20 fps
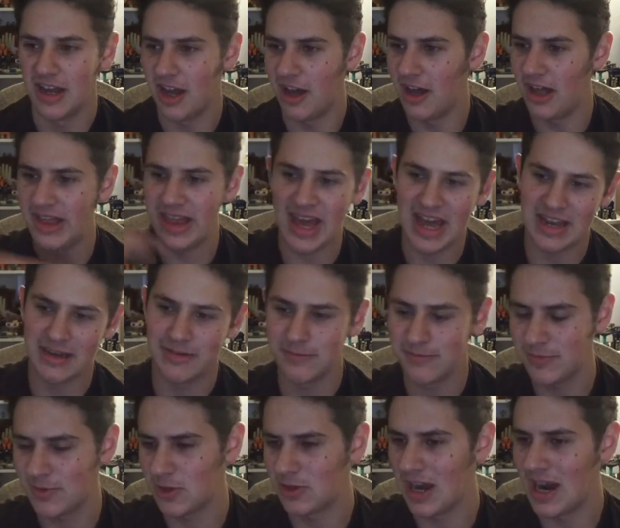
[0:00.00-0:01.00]
all
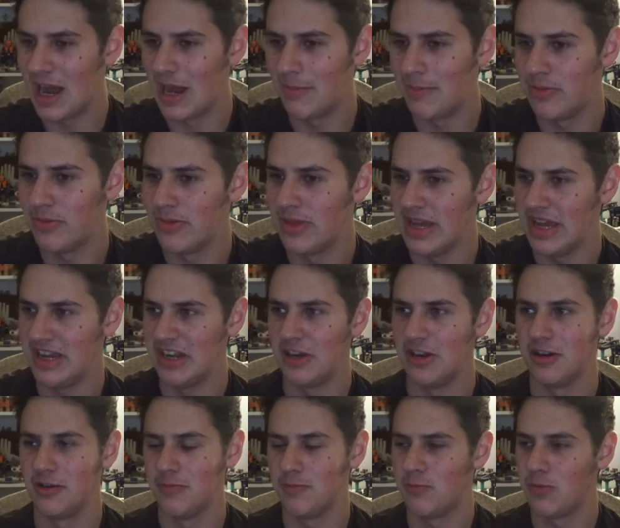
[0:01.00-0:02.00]
that crap that
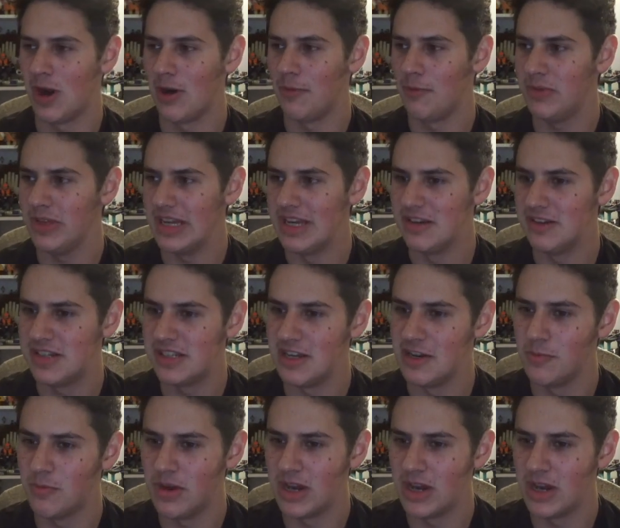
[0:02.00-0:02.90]
you're probably used to,